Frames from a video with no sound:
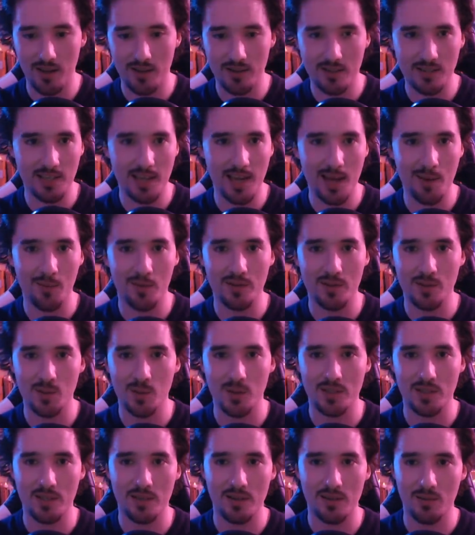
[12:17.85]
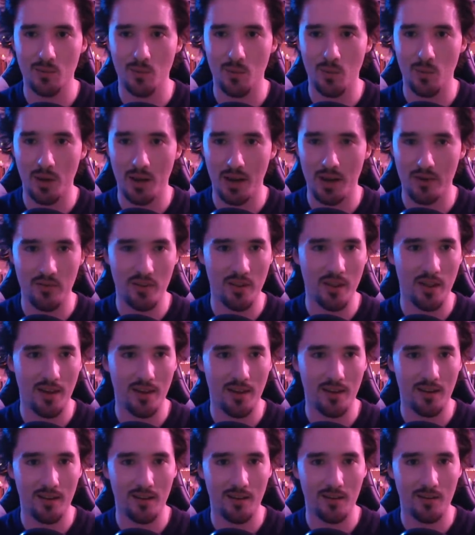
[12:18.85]
DM on Twitter whenever
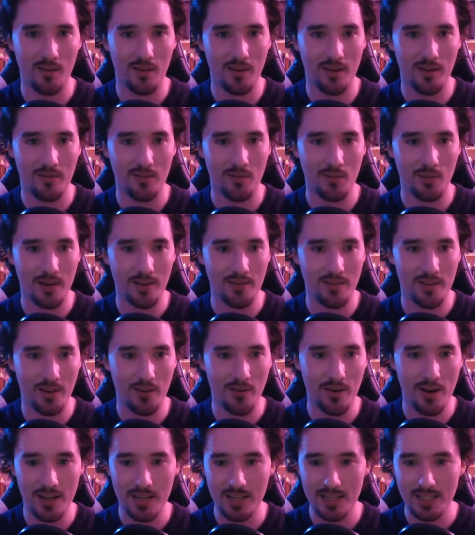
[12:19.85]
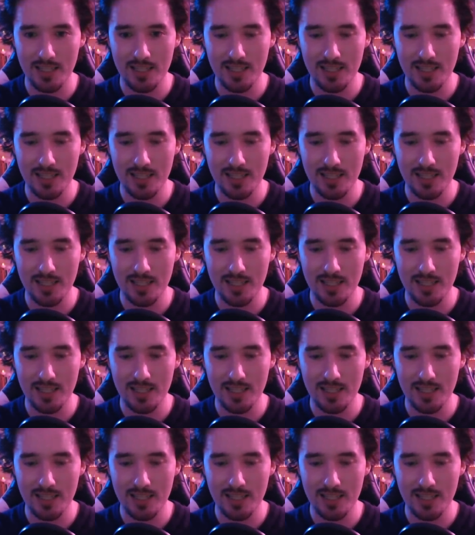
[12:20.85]
they're ready,